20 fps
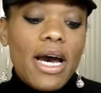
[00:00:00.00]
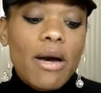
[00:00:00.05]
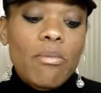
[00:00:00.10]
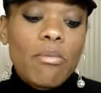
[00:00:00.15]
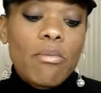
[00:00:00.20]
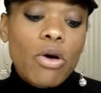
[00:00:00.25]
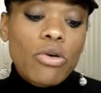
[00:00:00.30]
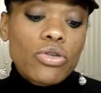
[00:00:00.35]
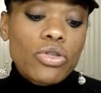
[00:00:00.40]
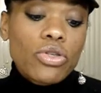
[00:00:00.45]

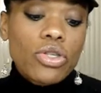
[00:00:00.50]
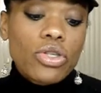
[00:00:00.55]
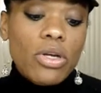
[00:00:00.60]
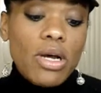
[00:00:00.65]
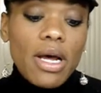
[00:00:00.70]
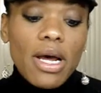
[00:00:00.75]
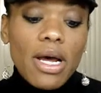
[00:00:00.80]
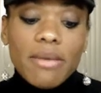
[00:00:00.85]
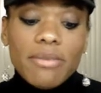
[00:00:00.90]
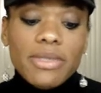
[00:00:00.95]

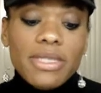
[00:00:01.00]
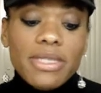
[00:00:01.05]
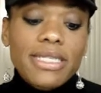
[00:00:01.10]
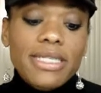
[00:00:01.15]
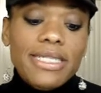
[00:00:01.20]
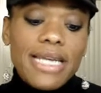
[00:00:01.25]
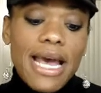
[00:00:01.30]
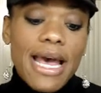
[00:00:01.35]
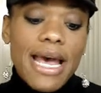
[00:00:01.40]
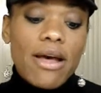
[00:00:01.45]
Emotional ups
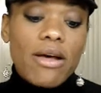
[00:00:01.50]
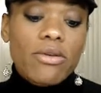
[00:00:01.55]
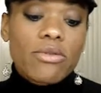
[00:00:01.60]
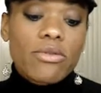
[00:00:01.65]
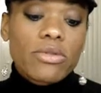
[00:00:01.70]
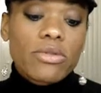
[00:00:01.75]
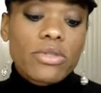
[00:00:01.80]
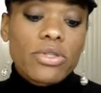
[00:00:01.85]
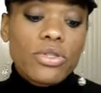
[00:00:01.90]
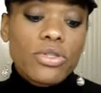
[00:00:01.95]
and
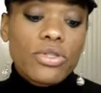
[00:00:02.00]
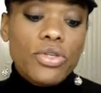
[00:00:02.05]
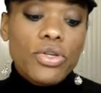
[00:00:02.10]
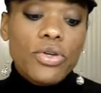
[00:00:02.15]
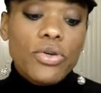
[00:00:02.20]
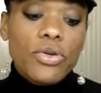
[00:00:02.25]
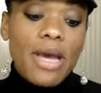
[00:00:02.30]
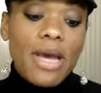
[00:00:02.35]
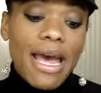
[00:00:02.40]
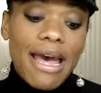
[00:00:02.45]
downs, do
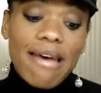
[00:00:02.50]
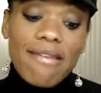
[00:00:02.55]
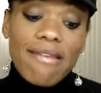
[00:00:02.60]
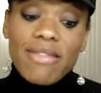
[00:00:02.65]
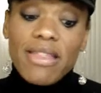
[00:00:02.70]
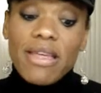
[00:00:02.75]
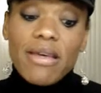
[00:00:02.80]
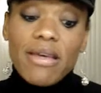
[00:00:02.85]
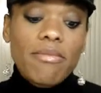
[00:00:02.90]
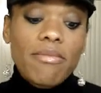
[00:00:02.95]
you
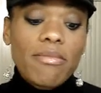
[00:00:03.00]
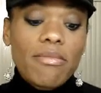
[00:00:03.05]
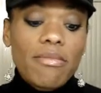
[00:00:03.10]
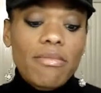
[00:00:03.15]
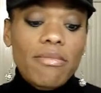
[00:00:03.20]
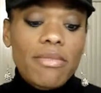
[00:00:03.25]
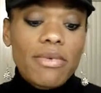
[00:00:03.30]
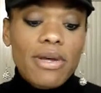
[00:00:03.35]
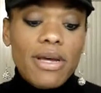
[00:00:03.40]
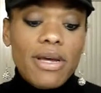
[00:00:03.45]
have them?
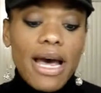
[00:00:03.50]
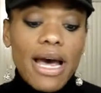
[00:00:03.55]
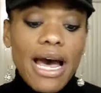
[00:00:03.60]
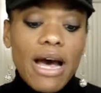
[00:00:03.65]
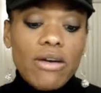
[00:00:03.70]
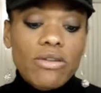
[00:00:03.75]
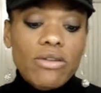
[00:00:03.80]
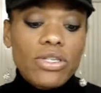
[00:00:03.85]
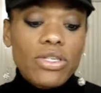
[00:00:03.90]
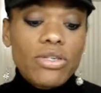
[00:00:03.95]

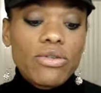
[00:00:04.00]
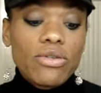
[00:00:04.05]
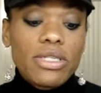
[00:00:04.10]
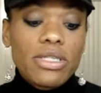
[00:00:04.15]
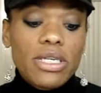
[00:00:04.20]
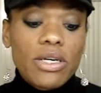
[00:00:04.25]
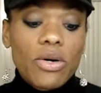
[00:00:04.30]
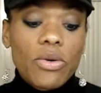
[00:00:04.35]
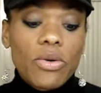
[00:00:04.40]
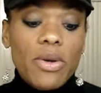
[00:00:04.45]
How do you
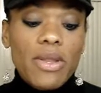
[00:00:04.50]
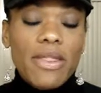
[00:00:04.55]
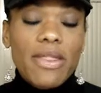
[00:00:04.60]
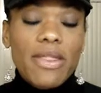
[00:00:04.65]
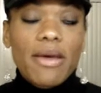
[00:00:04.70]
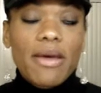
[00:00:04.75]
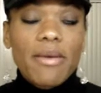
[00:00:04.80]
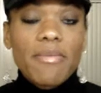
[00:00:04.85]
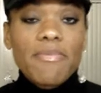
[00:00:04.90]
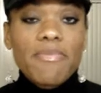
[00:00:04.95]
deal with
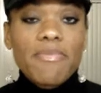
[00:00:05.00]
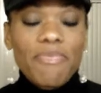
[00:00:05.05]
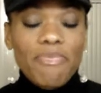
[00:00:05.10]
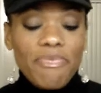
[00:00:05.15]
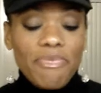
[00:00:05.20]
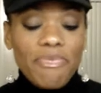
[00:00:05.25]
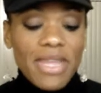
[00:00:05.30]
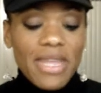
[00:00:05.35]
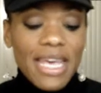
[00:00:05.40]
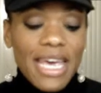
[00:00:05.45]
them?
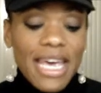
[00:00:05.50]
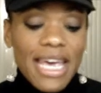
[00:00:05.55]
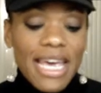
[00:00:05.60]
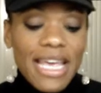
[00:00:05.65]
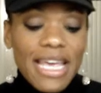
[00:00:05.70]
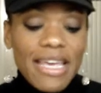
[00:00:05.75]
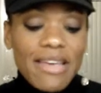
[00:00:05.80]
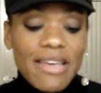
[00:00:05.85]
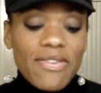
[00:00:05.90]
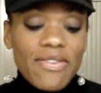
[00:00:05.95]

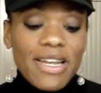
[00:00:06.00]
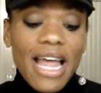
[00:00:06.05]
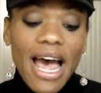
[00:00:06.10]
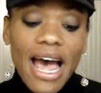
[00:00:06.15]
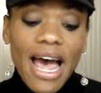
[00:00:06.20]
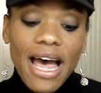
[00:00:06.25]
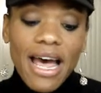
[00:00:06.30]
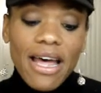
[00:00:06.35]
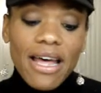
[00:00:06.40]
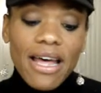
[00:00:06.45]
If
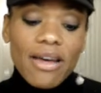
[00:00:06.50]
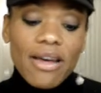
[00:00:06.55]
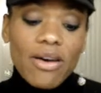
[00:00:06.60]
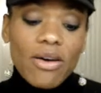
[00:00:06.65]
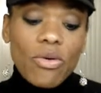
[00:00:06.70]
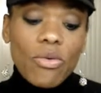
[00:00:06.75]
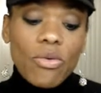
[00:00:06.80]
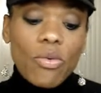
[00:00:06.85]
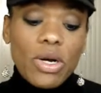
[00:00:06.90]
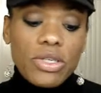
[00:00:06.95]
not,
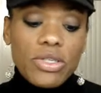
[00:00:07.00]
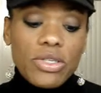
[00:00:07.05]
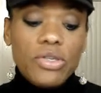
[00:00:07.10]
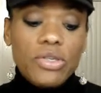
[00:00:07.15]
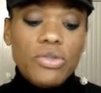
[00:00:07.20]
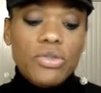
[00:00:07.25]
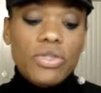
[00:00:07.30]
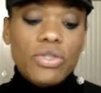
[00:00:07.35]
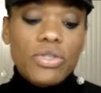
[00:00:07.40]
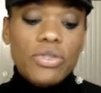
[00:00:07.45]
what do
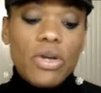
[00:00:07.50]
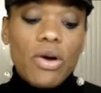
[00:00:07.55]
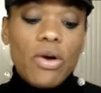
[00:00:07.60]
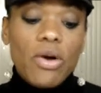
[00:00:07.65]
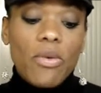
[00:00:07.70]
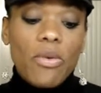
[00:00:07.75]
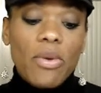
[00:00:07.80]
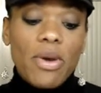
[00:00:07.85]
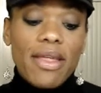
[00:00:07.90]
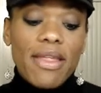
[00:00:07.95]
you
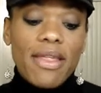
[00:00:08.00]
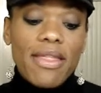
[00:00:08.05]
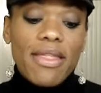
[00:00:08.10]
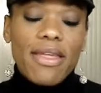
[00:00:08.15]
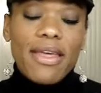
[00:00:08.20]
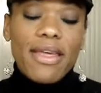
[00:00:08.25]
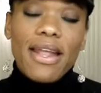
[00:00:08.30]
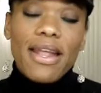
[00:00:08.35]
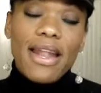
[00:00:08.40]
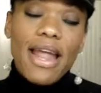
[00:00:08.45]
struggle with
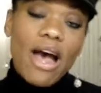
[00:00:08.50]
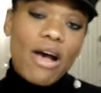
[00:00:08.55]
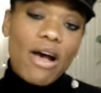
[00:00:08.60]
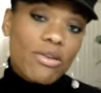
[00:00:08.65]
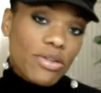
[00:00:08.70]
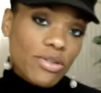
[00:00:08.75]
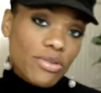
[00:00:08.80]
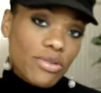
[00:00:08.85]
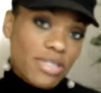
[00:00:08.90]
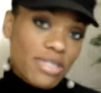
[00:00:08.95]
and
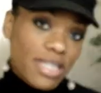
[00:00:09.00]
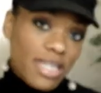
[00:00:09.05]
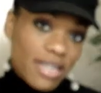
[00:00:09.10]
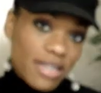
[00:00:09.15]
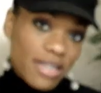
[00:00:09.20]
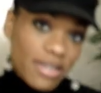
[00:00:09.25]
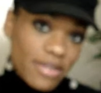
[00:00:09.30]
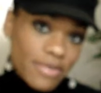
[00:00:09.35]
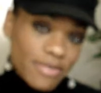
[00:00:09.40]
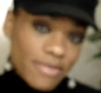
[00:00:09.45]
how do you
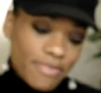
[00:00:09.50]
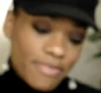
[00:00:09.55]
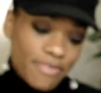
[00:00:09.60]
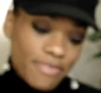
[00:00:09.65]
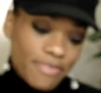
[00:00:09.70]
deal?